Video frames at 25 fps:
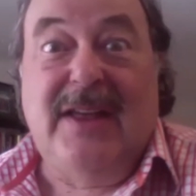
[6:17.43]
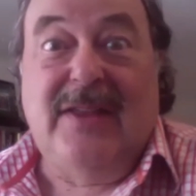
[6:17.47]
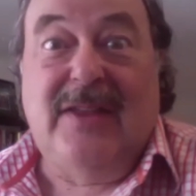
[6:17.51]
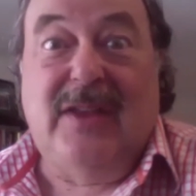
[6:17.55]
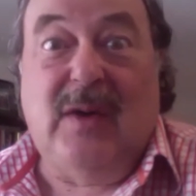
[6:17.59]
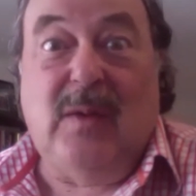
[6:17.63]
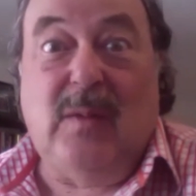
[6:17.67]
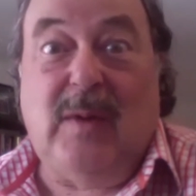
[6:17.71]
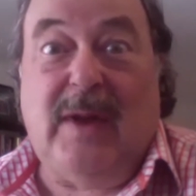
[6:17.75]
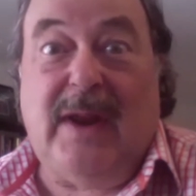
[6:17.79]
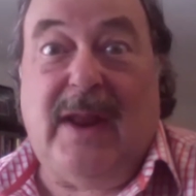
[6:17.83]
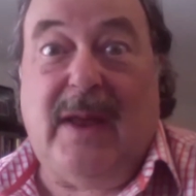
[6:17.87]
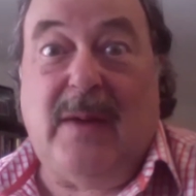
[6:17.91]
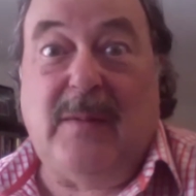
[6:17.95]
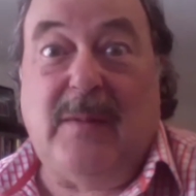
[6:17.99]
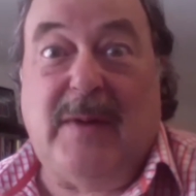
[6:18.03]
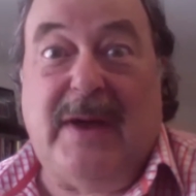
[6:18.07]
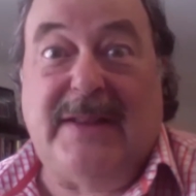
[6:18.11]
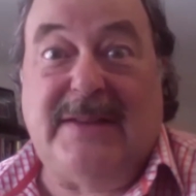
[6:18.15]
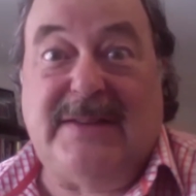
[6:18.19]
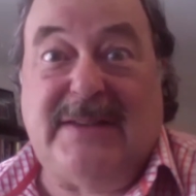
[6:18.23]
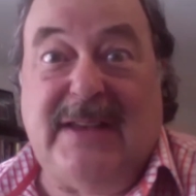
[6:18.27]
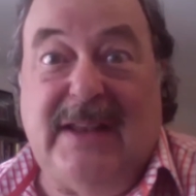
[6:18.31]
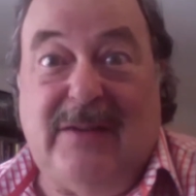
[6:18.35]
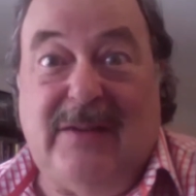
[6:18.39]
that when I
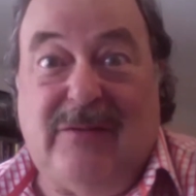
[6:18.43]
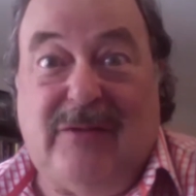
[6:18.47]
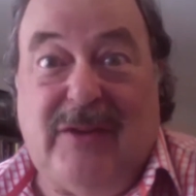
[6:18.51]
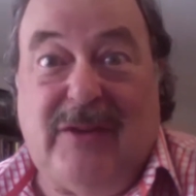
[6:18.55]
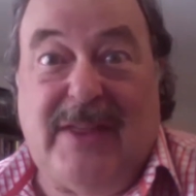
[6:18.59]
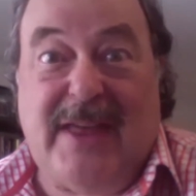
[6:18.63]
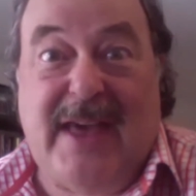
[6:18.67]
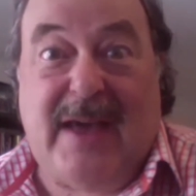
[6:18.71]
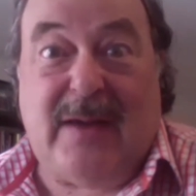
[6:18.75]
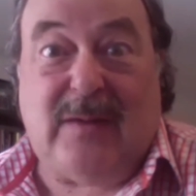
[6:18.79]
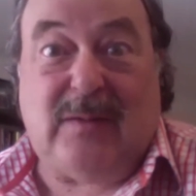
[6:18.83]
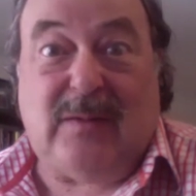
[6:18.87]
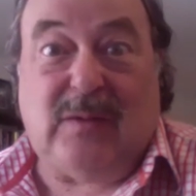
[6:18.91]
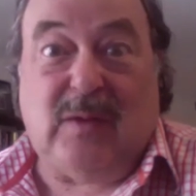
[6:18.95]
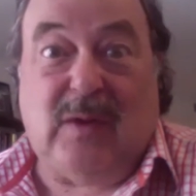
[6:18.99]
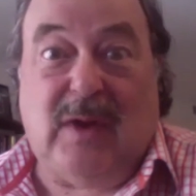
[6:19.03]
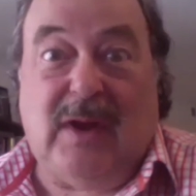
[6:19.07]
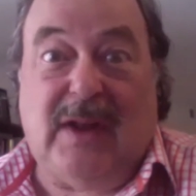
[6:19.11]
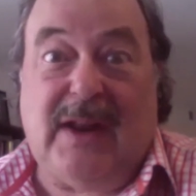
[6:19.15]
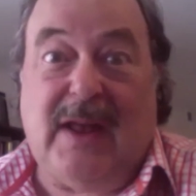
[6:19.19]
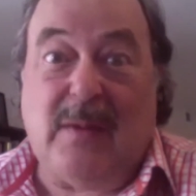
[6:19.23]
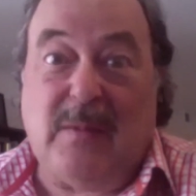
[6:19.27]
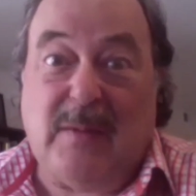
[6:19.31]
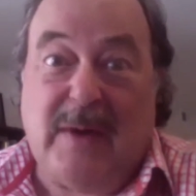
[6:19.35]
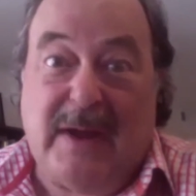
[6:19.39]
went in for that,
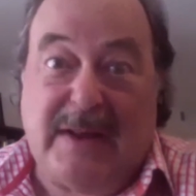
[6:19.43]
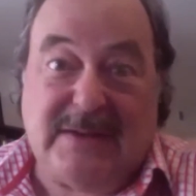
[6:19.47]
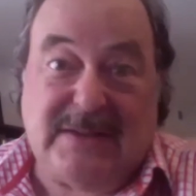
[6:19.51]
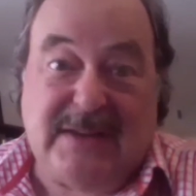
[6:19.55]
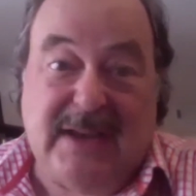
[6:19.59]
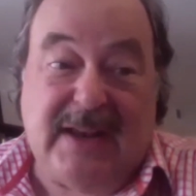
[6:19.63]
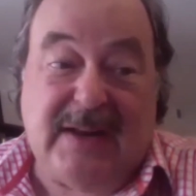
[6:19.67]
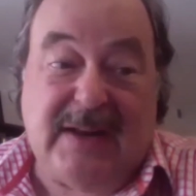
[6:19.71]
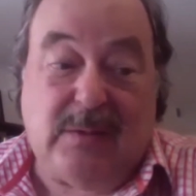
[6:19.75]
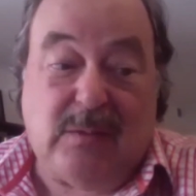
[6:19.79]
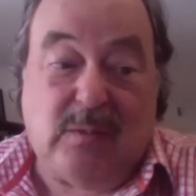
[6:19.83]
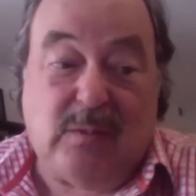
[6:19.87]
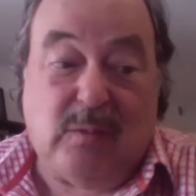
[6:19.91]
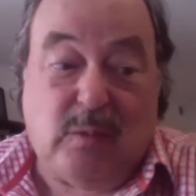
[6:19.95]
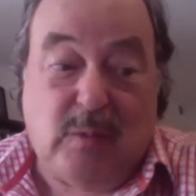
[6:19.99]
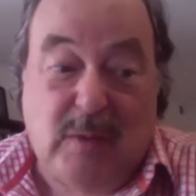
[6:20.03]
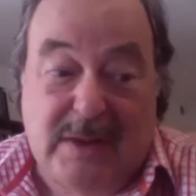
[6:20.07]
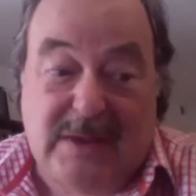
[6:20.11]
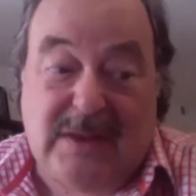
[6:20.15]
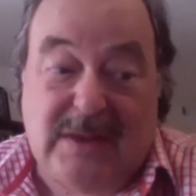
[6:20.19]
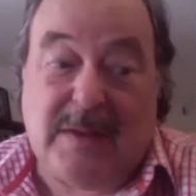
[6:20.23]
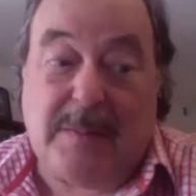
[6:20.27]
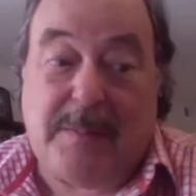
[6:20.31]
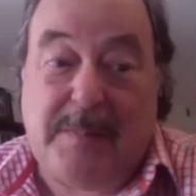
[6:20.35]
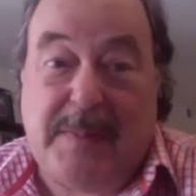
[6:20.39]
and I went in
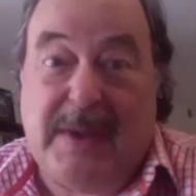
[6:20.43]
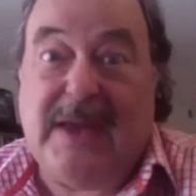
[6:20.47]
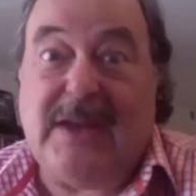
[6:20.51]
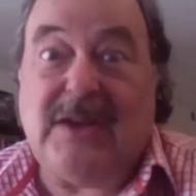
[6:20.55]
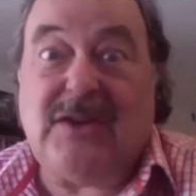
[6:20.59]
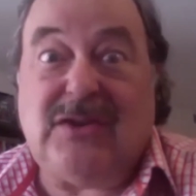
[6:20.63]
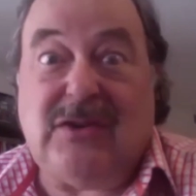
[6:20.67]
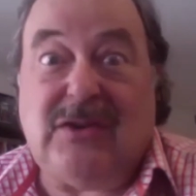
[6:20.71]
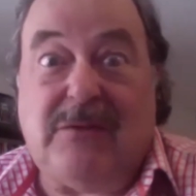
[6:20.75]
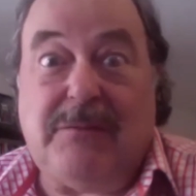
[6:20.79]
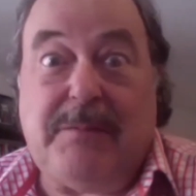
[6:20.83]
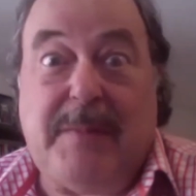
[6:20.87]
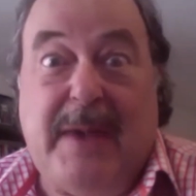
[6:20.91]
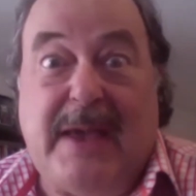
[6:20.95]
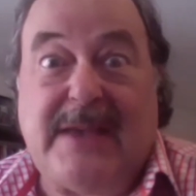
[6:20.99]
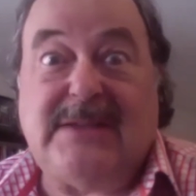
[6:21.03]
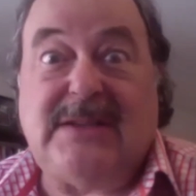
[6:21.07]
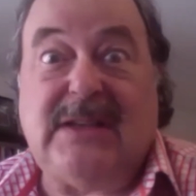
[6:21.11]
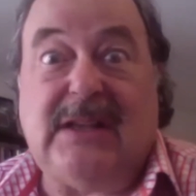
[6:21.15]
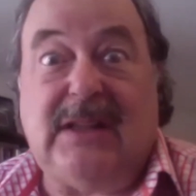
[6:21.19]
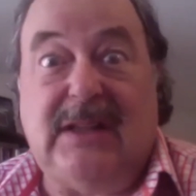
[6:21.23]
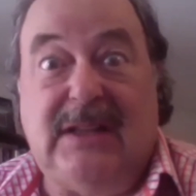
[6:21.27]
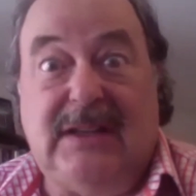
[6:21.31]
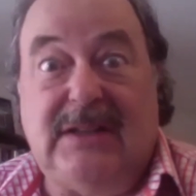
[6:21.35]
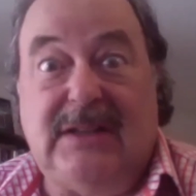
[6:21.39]
with the pitch of
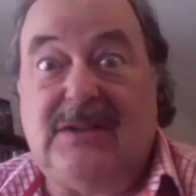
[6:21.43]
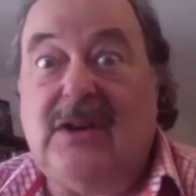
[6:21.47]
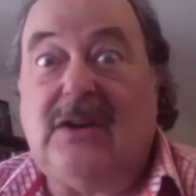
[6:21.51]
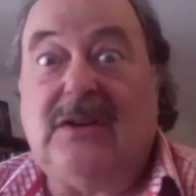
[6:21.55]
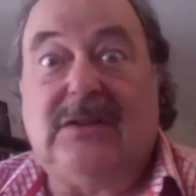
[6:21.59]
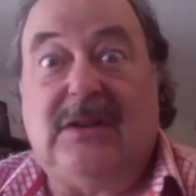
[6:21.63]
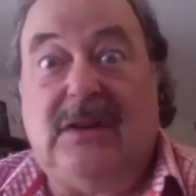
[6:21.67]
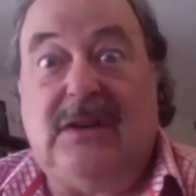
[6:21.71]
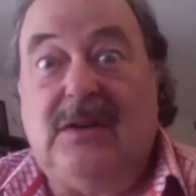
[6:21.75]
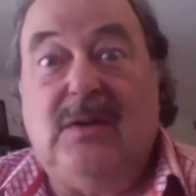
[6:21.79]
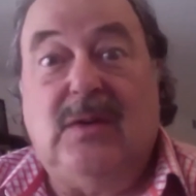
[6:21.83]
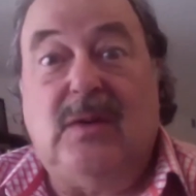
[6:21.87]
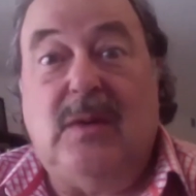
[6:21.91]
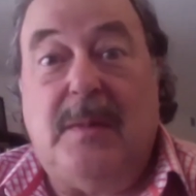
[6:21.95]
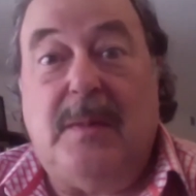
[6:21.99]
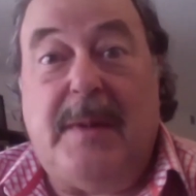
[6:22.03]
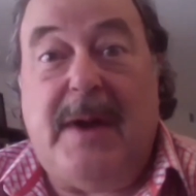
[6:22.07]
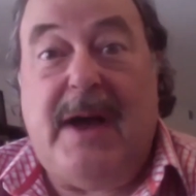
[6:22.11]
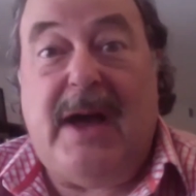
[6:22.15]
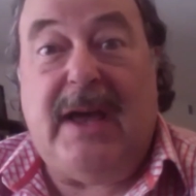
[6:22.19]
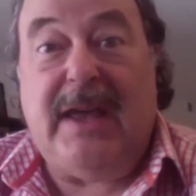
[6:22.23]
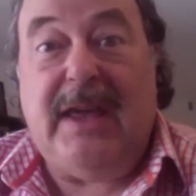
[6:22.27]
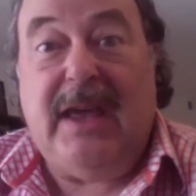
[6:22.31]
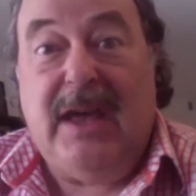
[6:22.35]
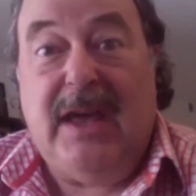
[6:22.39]
basically Doctor Who am
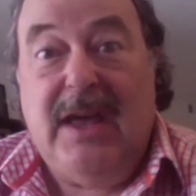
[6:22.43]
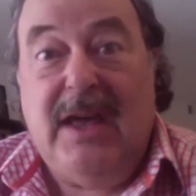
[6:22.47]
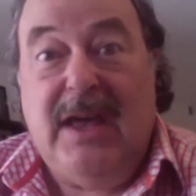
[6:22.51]
I?